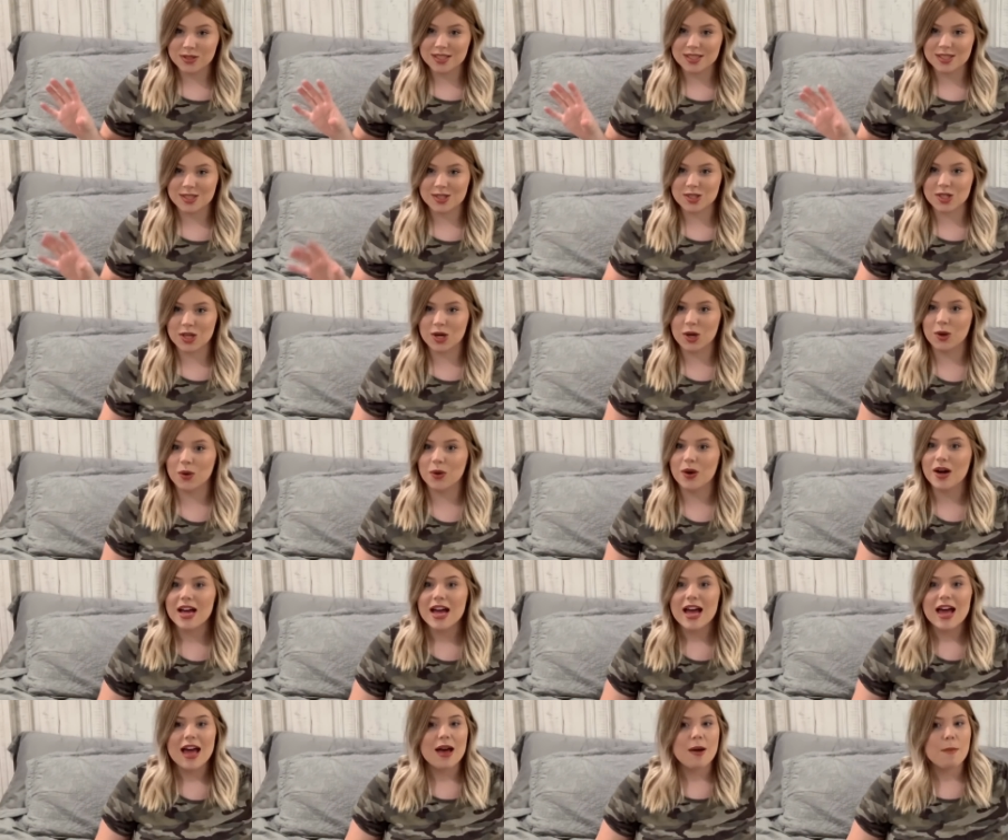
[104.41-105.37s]
So
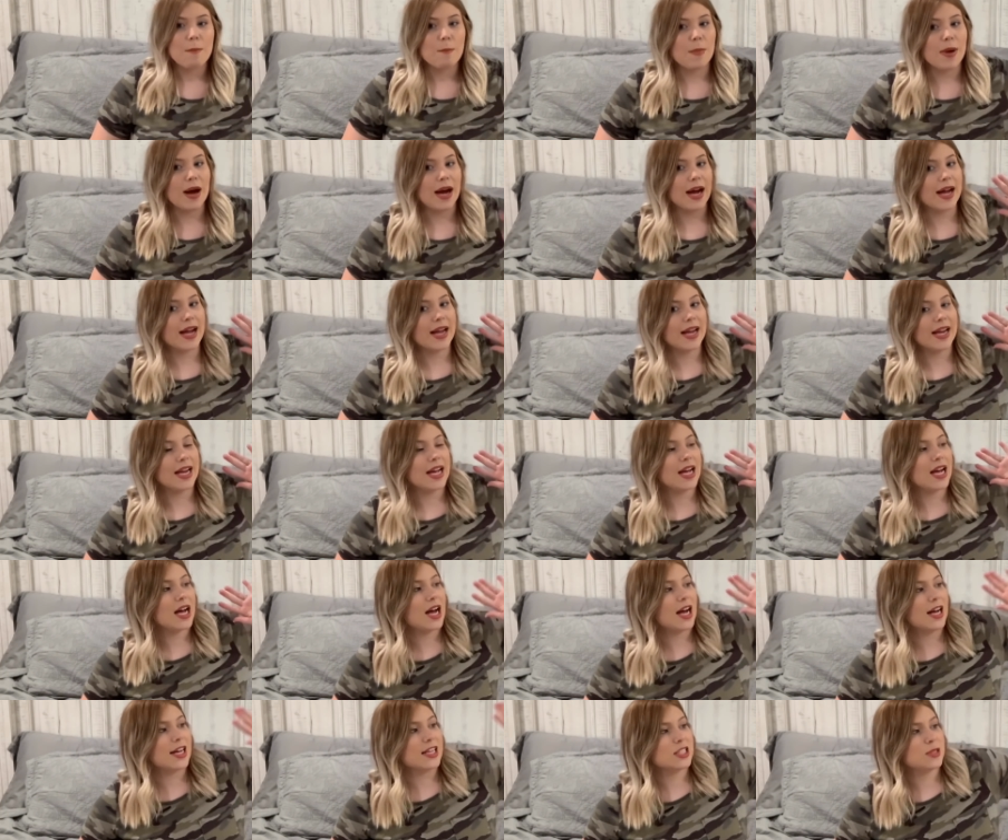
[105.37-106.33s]
my
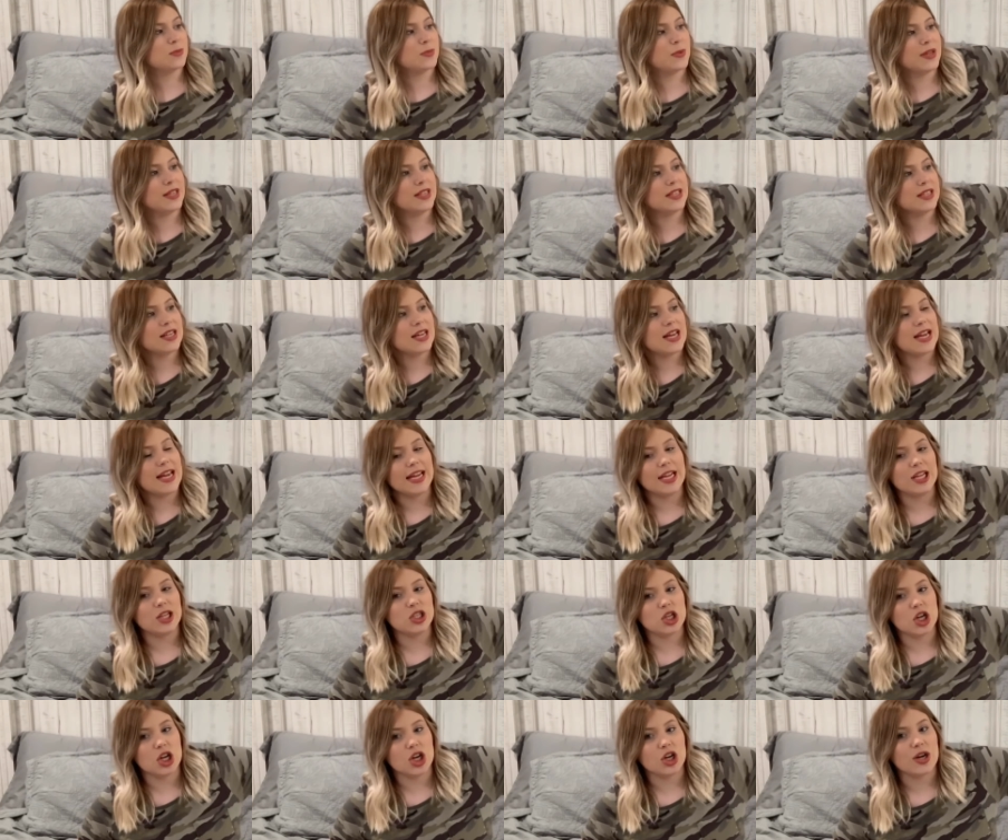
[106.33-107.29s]
husband and
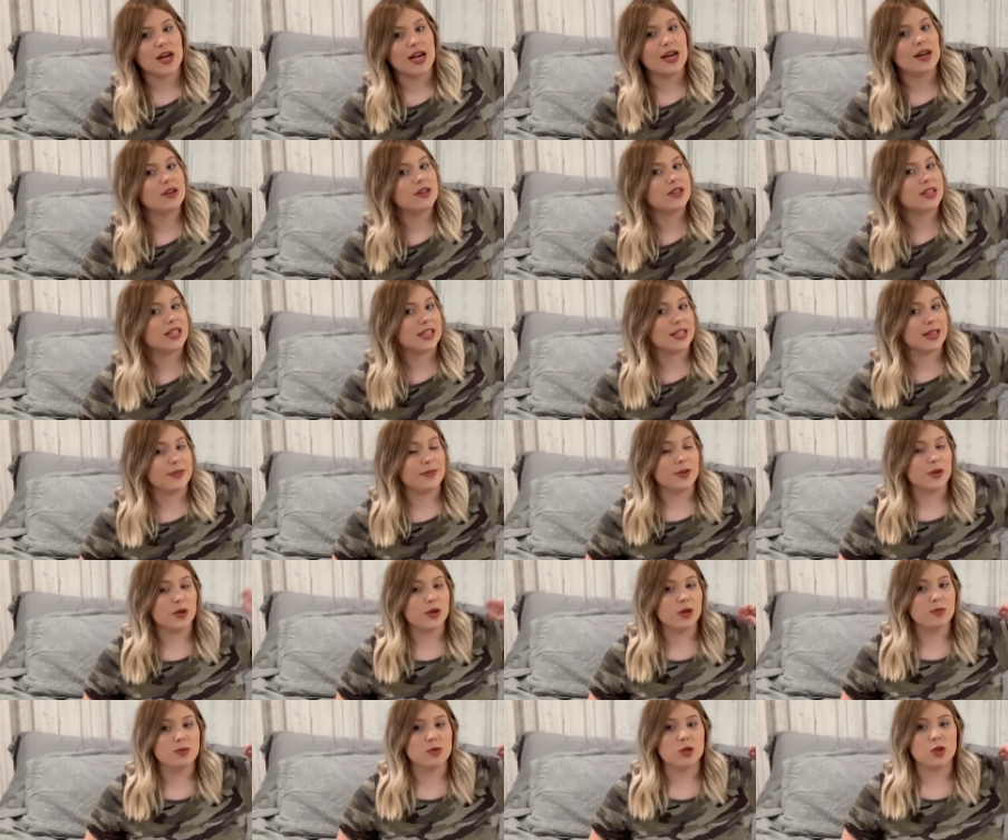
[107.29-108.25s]
daughter out in the living
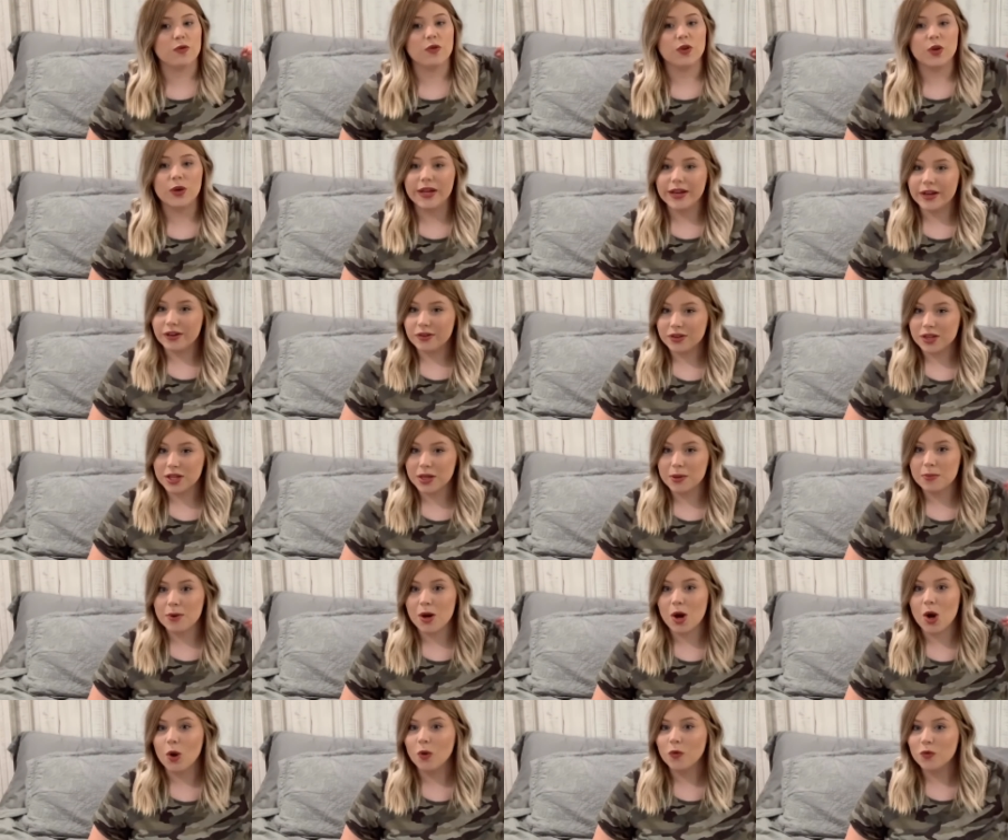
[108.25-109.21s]
room. So if you hear them,
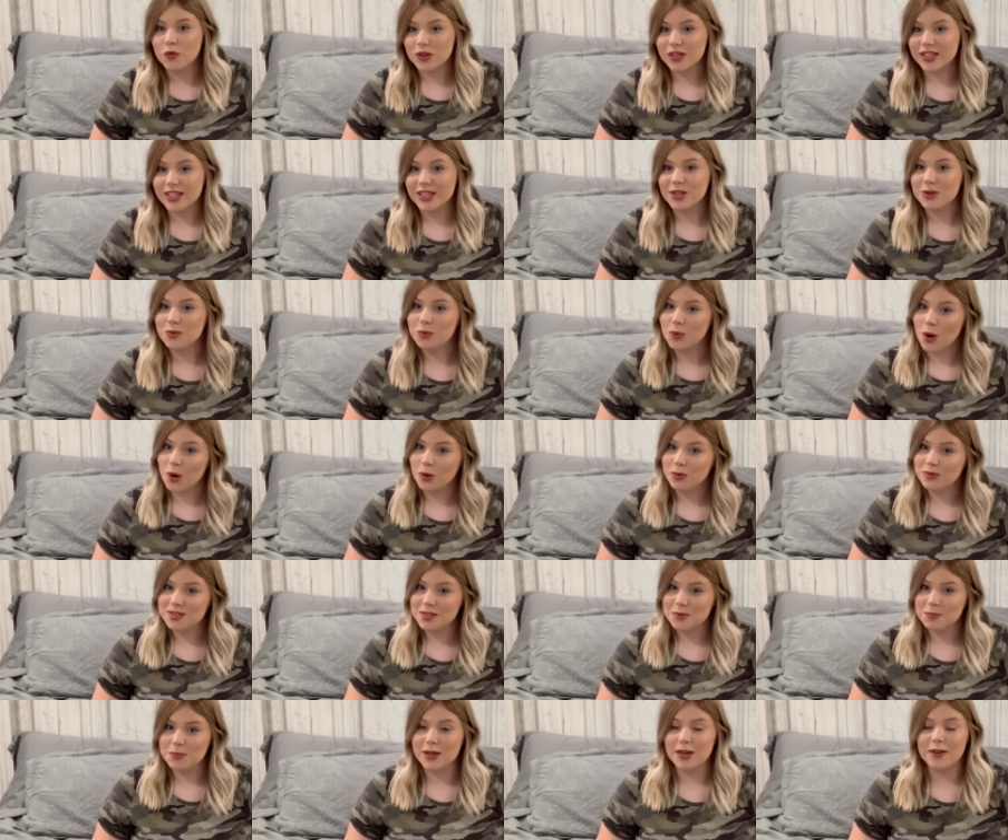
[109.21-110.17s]
hopefully you
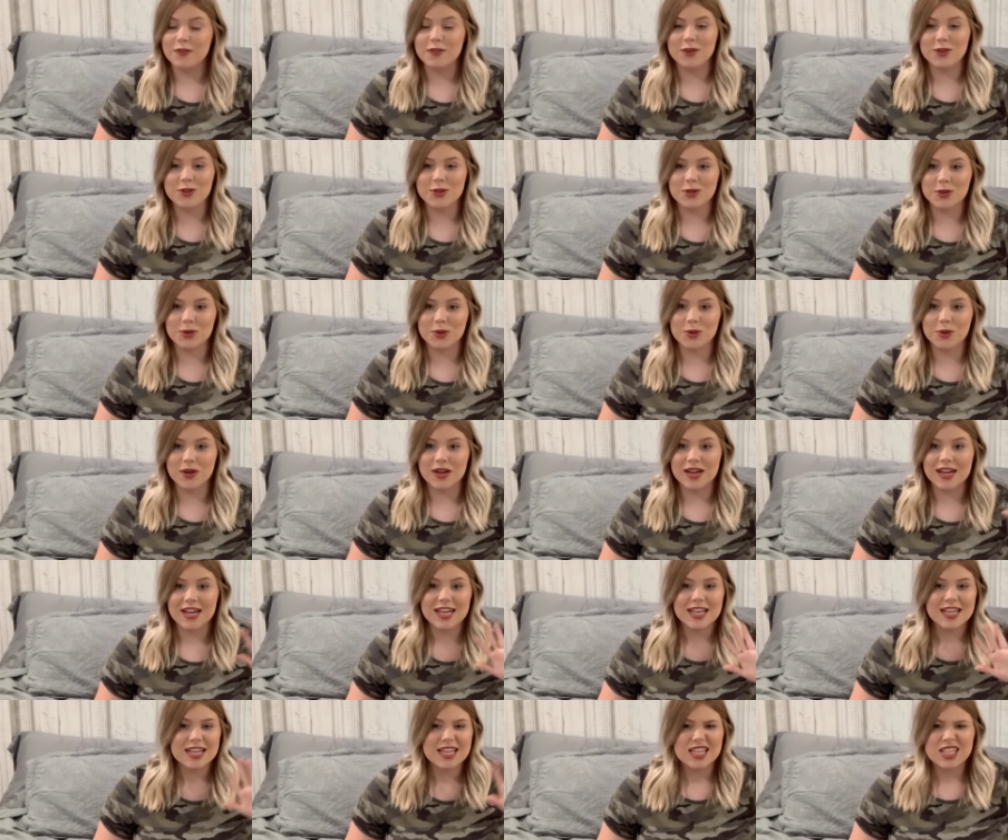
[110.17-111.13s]
won't. But if you do,
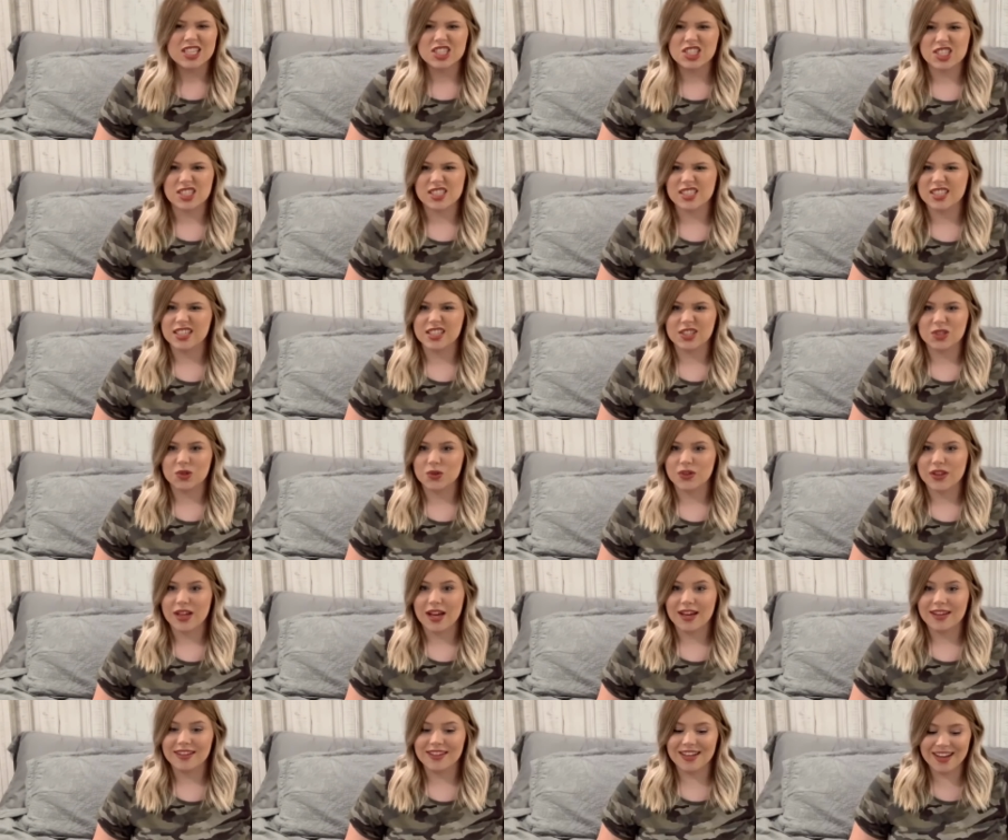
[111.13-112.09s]
just ignore
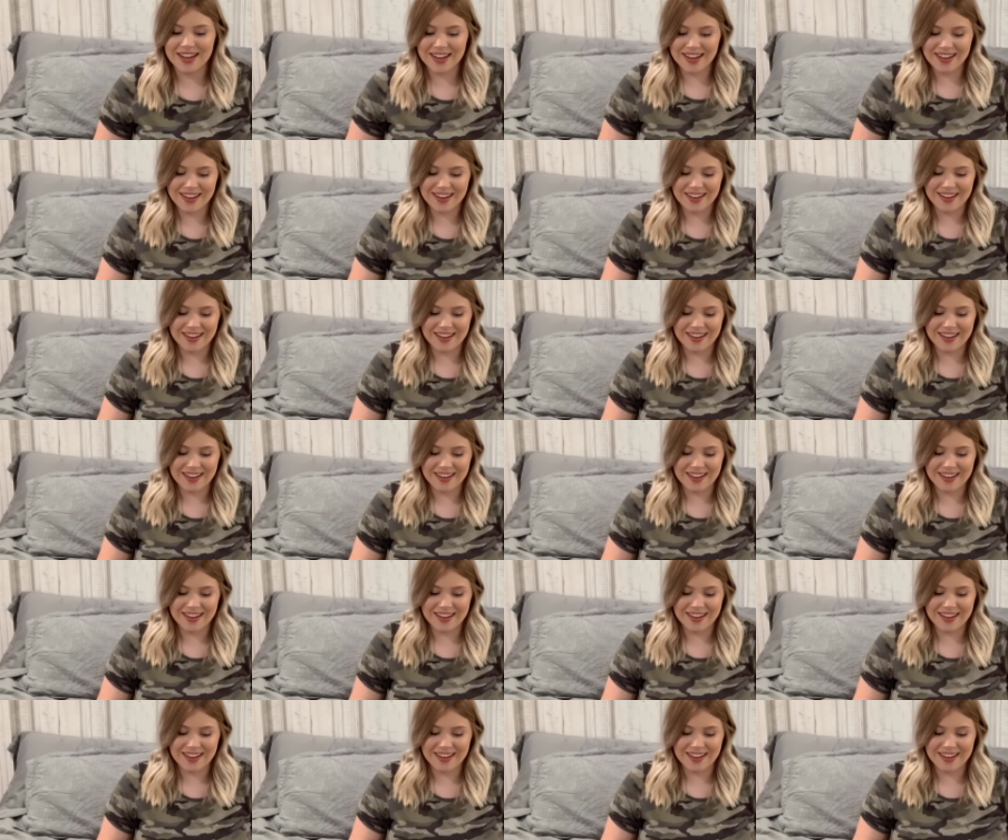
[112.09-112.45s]
that.